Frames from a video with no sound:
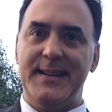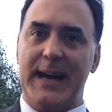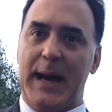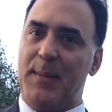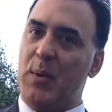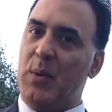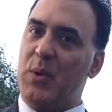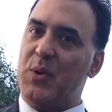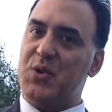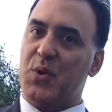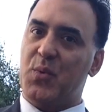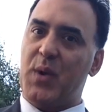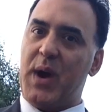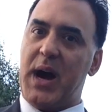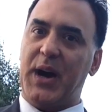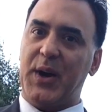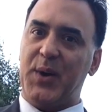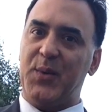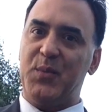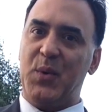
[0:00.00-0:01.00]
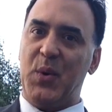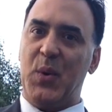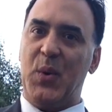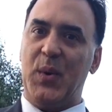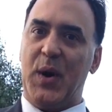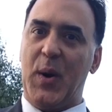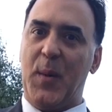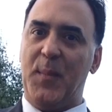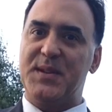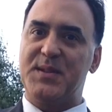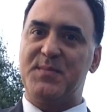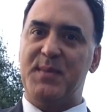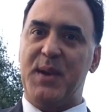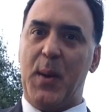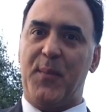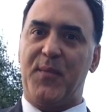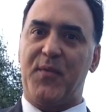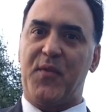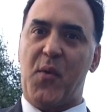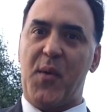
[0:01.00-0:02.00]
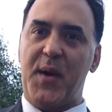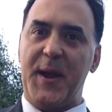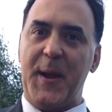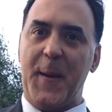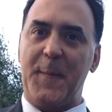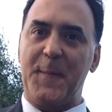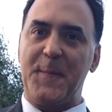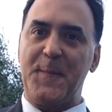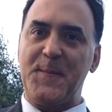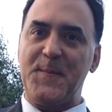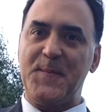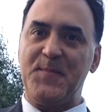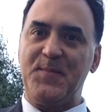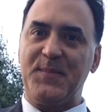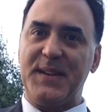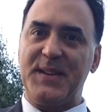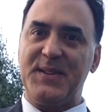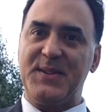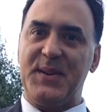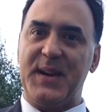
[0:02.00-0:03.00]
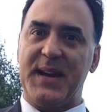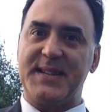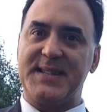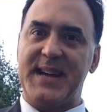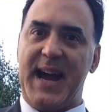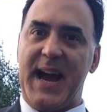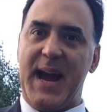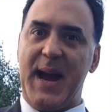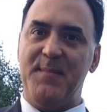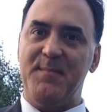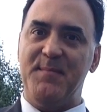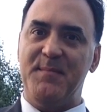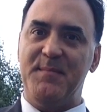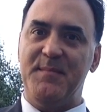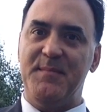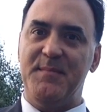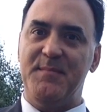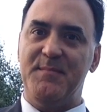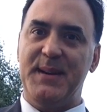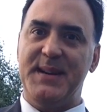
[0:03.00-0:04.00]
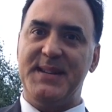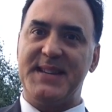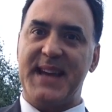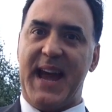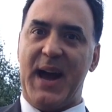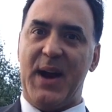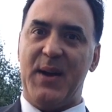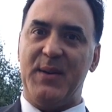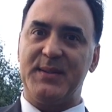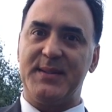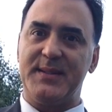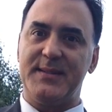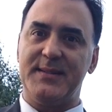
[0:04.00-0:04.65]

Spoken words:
I'm Holy Joe Rock and Roll. I hope this has been helpful for you. Until next time. Peace out.